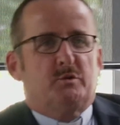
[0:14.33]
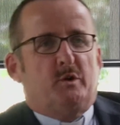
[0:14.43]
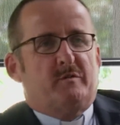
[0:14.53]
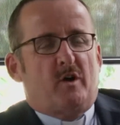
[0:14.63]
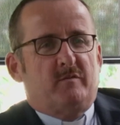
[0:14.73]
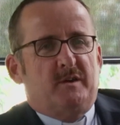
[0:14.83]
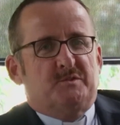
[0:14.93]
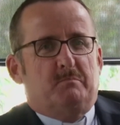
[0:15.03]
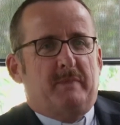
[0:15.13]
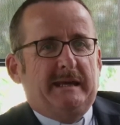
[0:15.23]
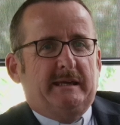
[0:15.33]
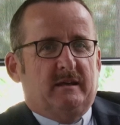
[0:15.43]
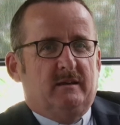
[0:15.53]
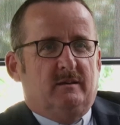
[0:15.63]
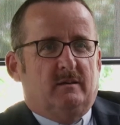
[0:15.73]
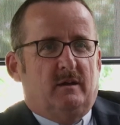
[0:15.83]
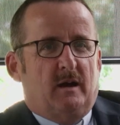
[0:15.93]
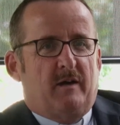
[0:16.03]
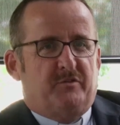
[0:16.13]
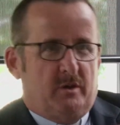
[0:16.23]
25 years in banking
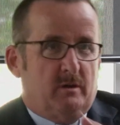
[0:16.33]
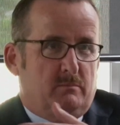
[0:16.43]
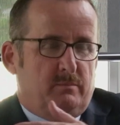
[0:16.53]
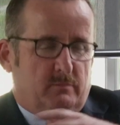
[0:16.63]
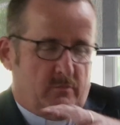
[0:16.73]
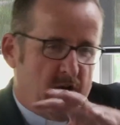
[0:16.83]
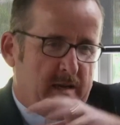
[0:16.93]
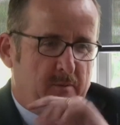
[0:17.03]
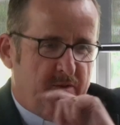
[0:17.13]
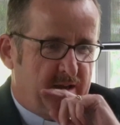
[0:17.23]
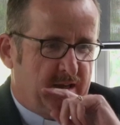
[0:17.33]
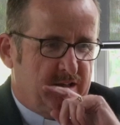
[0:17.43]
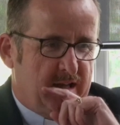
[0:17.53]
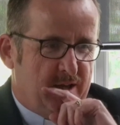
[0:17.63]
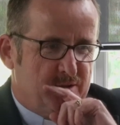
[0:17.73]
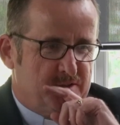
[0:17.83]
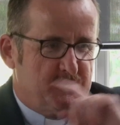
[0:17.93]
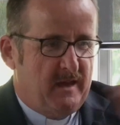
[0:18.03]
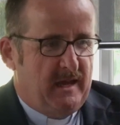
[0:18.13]
after growing up on the Darling Downs,